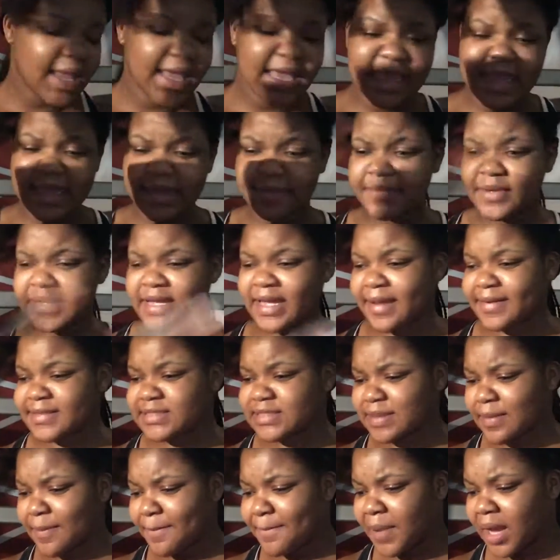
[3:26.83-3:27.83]
And we got
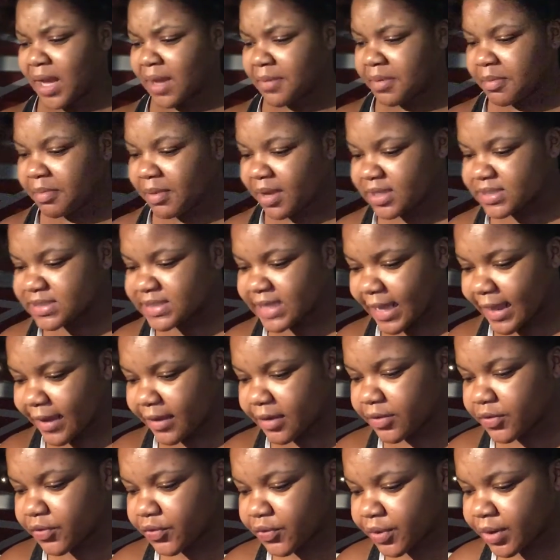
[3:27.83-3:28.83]
some Bobbi Boss
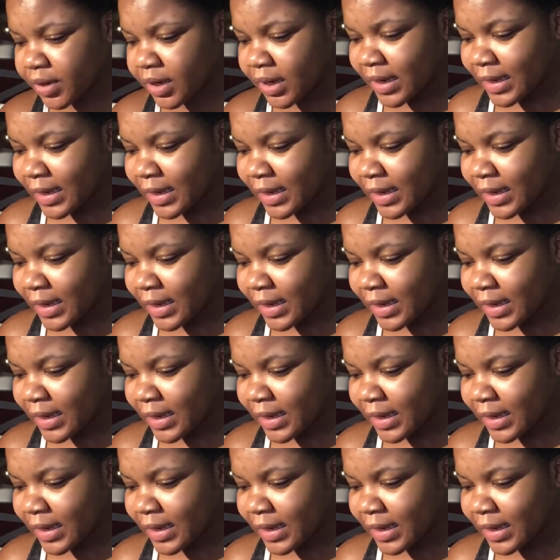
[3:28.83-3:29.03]
Hair